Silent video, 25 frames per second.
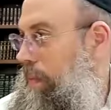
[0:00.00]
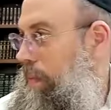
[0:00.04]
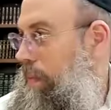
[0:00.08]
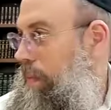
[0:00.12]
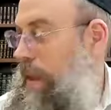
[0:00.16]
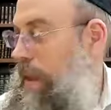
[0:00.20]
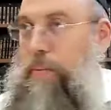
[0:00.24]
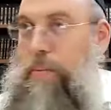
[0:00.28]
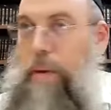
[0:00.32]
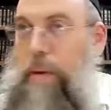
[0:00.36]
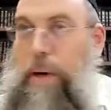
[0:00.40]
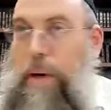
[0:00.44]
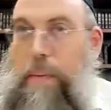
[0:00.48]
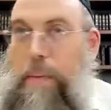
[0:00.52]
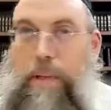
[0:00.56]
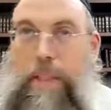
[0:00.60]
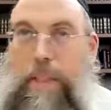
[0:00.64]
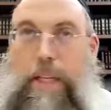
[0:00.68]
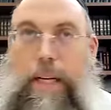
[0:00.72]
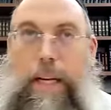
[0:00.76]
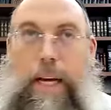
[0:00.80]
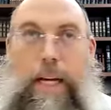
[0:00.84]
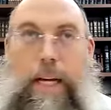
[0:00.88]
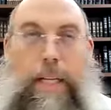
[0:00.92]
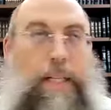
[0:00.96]
if one
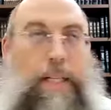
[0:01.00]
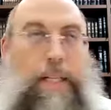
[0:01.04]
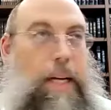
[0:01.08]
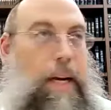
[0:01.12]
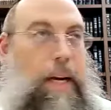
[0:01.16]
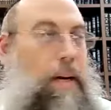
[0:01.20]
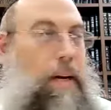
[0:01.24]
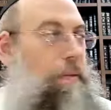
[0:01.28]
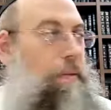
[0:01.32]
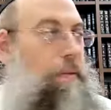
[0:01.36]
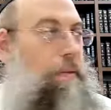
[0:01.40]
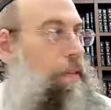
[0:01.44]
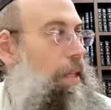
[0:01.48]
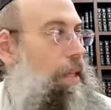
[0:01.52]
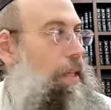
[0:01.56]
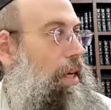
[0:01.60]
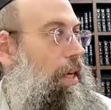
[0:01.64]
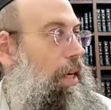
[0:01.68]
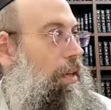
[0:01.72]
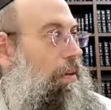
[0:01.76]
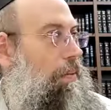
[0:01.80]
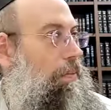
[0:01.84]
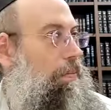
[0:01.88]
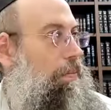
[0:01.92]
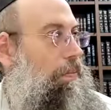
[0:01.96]
person yanks it out of his
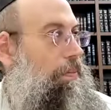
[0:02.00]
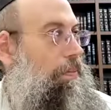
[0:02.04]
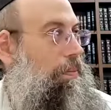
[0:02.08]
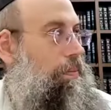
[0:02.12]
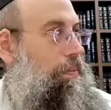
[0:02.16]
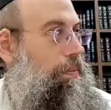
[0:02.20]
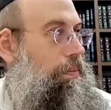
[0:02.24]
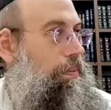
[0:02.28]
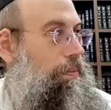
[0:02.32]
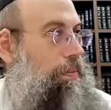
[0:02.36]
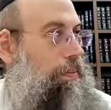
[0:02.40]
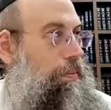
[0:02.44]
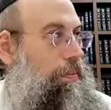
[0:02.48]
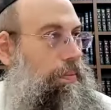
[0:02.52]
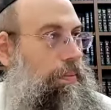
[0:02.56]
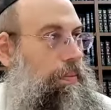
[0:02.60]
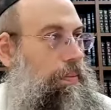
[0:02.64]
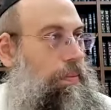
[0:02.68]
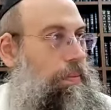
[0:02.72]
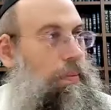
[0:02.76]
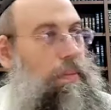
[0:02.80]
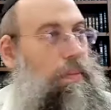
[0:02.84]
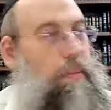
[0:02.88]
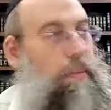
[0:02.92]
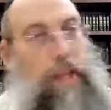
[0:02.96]
hand
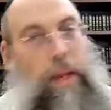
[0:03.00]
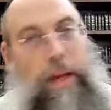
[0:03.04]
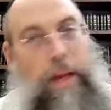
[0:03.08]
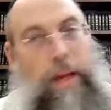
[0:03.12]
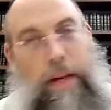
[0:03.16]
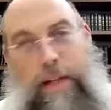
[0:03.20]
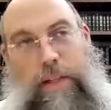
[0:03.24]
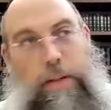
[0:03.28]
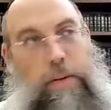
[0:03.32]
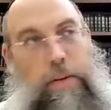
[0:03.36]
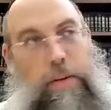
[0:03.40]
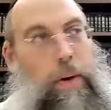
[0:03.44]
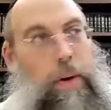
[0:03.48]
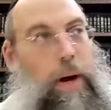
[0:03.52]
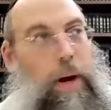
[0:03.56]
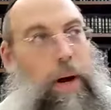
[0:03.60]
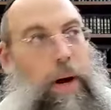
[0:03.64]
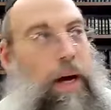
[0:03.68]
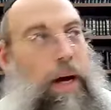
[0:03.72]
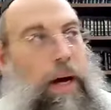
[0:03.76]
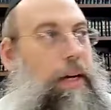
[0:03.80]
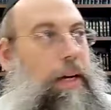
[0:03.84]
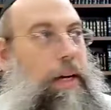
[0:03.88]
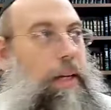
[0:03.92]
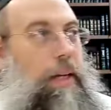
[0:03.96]
and he's
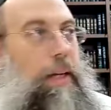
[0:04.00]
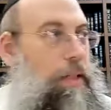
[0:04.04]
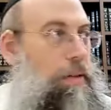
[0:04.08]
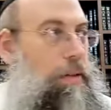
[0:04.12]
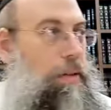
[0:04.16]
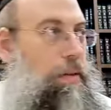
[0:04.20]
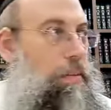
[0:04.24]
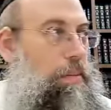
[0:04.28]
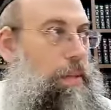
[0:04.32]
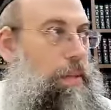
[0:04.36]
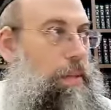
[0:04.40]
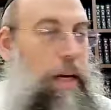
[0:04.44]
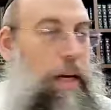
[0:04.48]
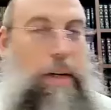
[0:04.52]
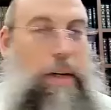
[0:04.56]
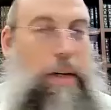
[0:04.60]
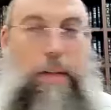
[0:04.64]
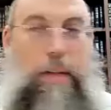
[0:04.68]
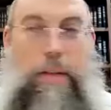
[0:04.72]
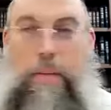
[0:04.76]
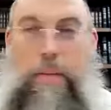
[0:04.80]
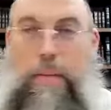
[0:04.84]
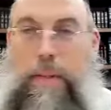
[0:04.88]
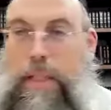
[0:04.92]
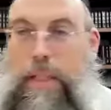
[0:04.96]
quiet and then he screams later,
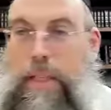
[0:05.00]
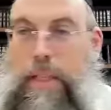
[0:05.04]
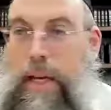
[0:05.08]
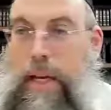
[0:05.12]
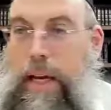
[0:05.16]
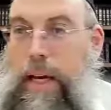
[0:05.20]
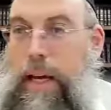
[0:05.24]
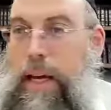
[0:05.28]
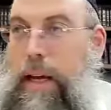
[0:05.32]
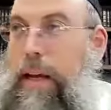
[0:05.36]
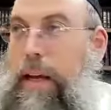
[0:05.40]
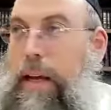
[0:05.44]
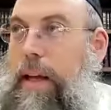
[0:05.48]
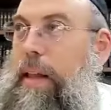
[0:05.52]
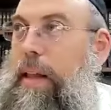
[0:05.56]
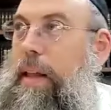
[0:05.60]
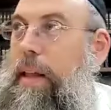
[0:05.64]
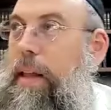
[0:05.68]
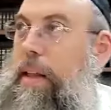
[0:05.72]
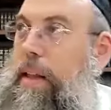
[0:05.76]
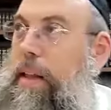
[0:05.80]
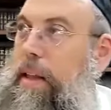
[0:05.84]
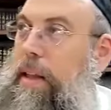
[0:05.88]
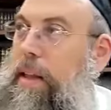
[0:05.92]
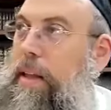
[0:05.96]
do we say
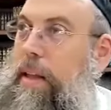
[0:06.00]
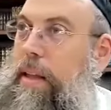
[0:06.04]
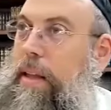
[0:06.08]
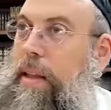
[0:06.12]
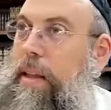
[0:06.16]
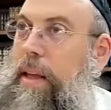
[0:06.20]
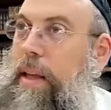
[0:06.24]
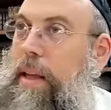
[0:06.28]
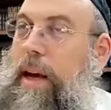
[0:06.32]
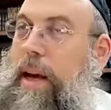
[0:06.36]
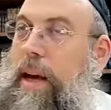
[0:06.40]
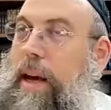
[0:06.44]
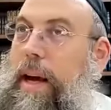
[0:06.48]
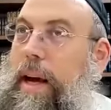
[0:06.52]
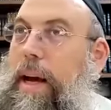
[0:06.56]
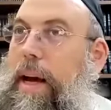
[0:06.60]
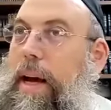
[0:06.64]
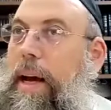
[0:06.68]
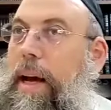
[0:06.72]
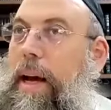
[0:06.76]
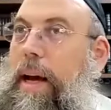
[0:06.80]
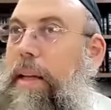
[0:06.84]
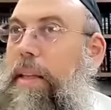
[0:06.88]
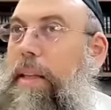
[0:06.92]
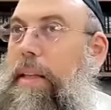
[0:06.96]

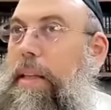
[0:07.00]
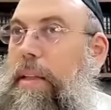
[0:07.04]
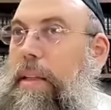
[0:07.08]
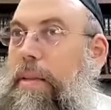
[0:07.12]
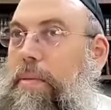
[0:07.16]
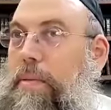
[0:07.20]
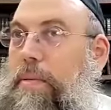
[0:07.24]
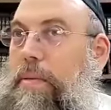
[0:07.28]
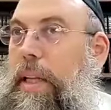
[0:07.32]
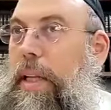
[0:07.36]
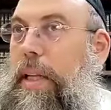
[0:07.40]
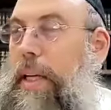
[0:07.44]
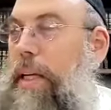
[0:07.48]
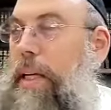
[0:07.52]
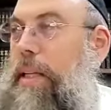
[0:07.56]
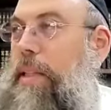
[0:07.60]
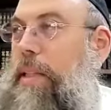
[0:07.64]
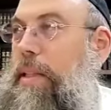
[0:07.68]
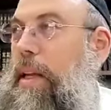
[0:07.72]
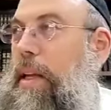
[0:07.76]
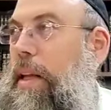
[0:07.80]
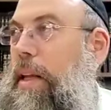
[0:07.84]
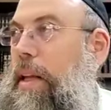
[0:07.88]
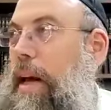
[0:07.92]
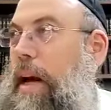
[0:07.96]
that it's really his?
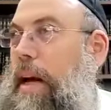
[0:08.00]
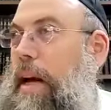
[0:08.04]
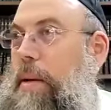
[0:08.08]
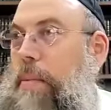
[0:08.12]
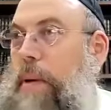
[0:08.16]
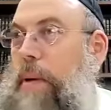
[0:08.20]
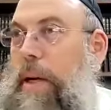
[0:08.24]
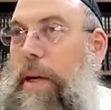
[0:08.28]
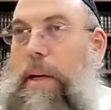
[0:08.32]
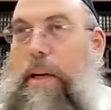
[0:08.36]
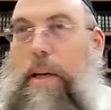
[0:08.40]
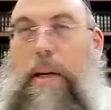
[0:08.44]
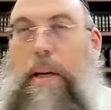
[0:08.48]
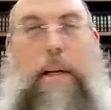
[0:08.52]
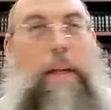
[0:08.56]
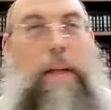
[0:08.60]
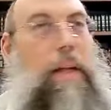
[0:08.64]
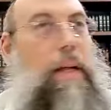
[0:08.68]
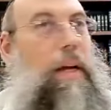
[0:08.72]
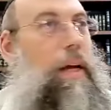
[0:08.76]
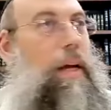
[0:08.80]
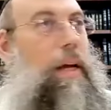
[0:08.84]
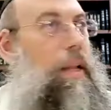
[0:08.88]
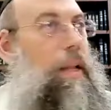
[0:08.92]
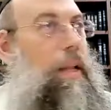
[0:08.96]
The other guy admitted.
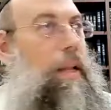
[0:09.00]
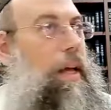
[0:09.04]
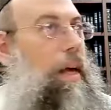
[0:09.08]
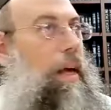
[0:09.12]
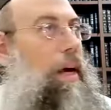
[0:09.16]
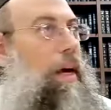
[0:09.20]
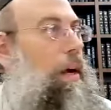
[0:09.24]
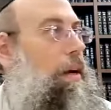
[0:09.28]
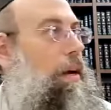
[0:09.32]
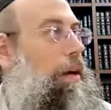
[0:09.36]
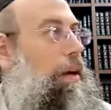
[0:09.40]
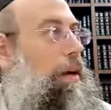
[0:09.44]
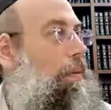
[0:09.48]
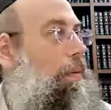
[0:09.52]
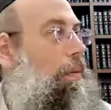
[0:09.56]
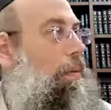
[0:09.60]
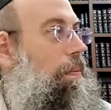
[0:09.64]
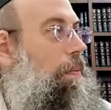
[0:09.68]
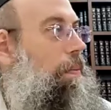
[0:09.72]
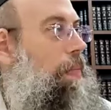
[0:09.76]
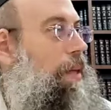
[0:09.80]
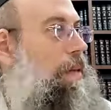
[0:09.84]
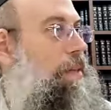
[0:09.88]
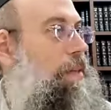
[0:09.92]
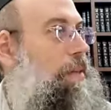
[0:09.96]
And then
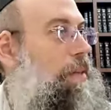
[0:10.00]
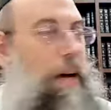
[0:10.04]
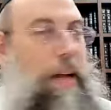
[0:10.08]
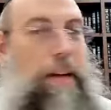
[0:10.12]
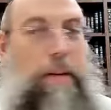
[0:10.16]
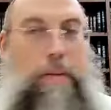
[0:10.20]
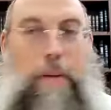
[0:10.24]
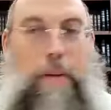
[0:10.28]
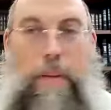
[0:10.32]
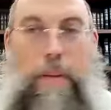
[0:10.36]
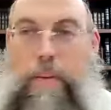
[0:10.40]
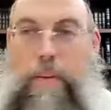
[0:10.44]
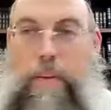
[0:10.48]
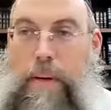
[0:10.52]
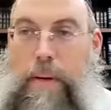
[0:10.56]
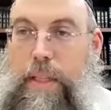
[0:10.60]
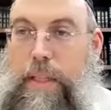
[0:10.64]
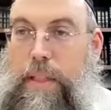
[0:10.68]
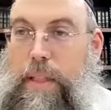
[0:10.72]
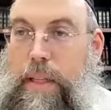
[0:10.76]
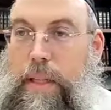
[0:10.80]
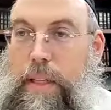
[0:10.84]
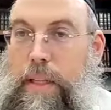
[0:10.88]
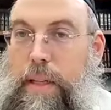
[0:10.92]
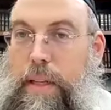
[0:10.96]
follow-up
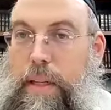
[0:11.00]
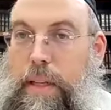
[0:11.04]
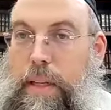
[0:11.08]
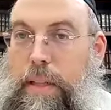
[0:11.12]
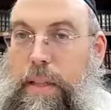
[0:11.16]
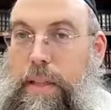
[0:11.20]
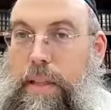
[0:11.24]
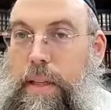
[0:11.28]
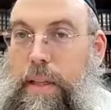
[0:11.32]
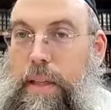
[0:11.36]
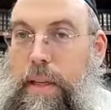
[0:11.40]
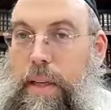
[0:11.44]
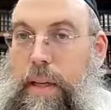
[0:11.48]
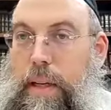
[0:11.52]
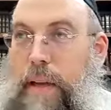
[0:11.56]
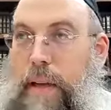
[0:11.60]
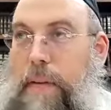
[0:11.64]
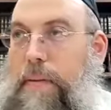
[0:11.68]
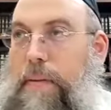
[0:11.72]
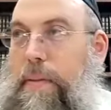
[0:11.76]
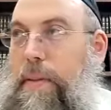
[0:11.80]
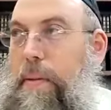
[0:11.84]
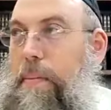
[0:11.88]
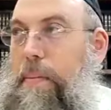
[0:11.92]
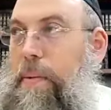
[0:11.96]
question is, if
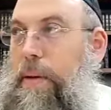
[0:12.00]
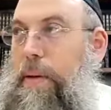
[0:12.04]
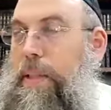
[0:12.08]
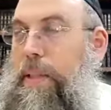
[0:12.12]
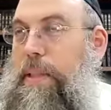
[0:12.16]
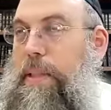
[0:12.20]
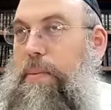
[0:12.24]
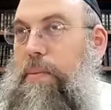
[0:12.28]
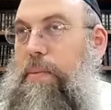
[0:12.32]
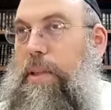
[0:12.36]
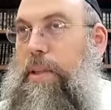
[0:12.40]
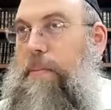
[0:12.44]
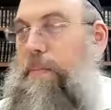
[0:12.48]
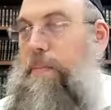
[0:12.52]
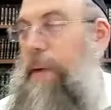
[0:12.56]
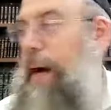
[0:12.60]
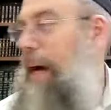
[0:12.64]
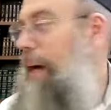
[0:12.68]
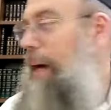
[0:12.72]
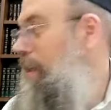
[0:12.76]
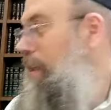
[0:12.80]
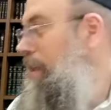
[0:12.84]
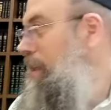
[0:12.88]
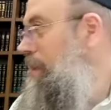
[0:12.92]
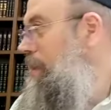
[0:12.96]
the person was
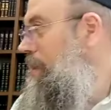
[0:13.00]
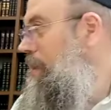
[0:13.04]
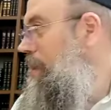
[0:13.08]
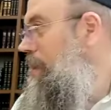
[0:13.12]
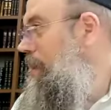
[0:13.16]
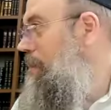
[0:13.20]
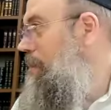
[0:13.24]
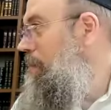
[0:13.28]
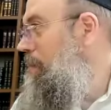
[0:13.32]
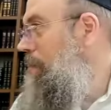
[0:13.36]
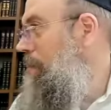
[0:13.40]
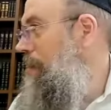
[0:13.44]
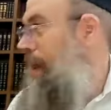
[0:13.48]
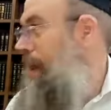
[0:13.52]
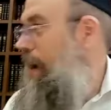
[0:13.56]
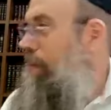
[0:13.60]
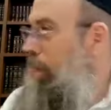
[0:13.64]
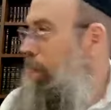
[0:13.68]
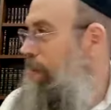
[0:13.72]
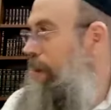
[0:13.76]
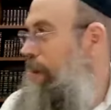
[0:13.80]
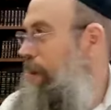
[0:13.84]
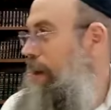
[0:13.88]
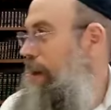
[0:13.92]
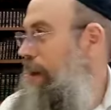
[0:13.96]
makdish shit
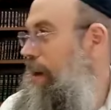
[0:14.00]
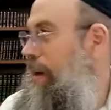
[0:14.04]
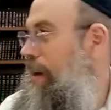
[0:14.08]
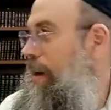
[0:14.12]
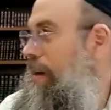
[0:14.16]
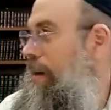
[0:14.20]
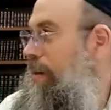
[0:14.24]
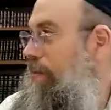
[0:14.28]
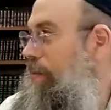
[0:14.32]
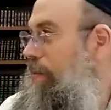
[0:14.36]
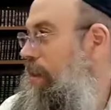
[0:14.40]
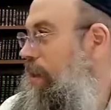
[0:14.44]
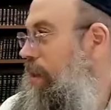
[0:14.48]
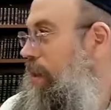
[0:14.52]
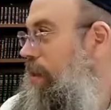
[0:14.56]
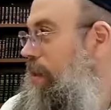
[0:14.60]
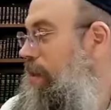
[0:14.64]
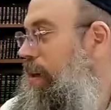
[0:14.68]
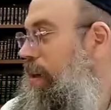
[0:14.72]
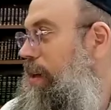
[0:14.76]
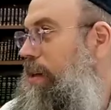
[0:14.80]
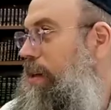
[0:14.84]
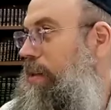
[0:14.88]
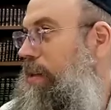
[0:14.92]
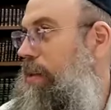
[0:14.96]
without pulling it out of his hand,
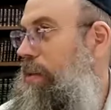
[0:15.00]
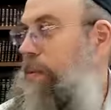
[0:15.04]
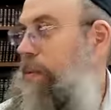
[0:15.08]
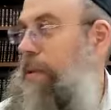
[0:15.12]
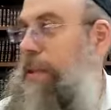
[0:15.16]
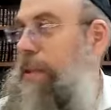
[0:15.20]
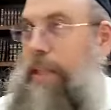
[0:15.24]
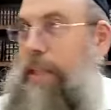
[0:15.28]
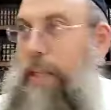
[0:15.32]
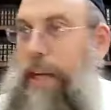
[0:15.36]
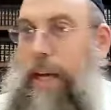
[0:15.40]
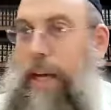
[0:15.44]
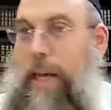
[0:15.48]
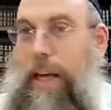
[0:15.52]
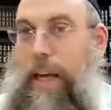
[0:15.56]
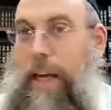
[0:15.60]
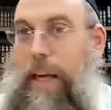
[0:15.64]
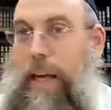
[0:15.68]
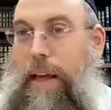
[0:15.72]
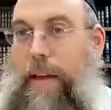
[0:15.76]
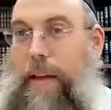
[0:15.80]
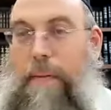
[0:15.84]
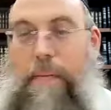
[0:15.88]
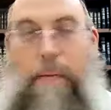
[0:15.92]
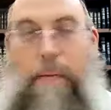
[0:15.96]
do we say